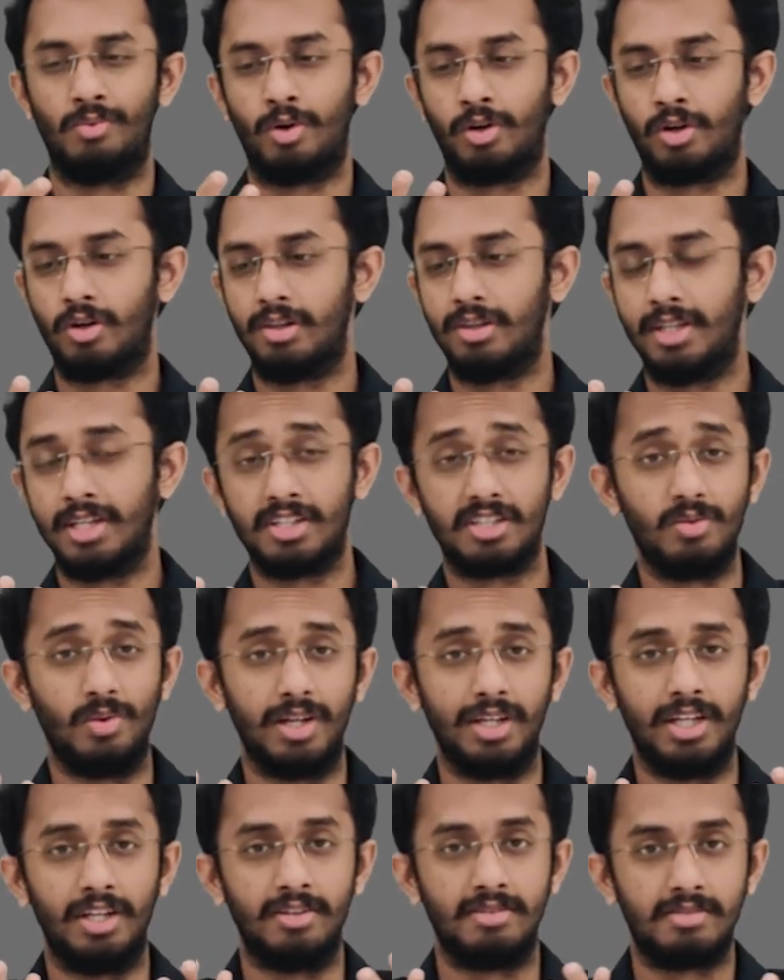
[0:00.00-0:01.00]
What all things do
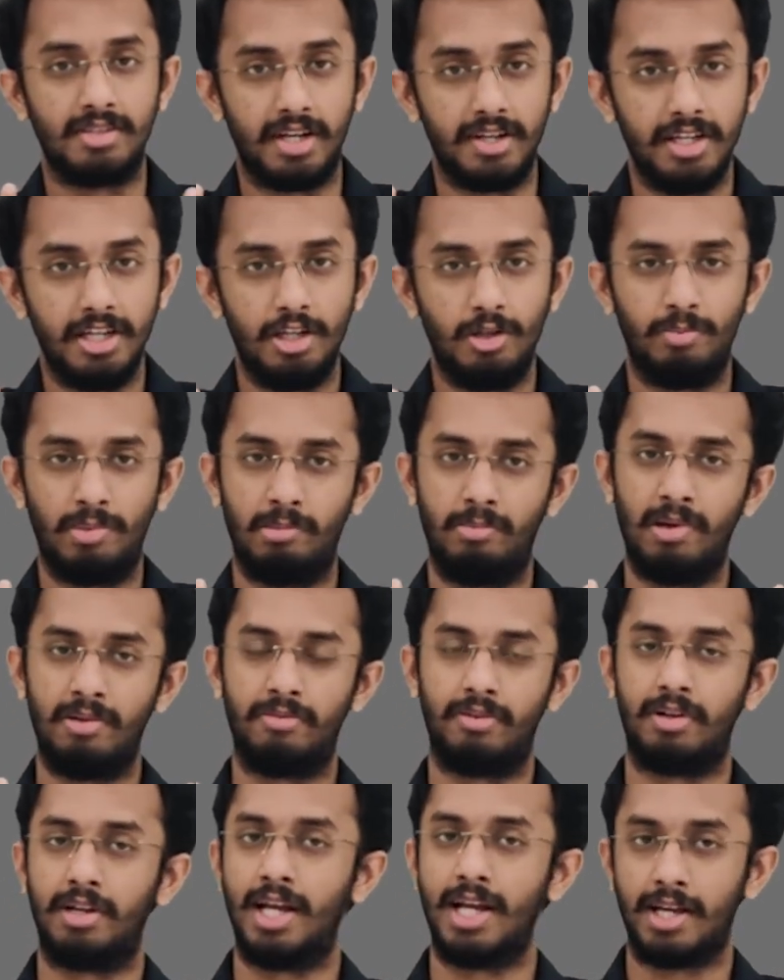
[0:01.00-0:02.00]
I need to study to prepare
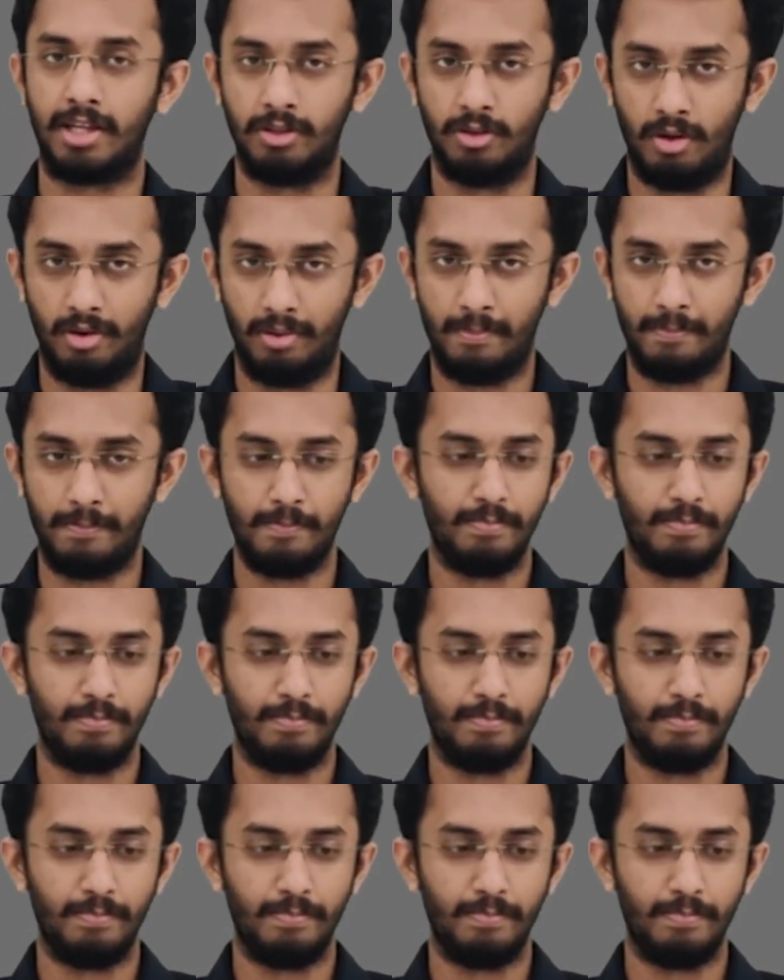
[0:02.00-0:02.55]
for a hackathon?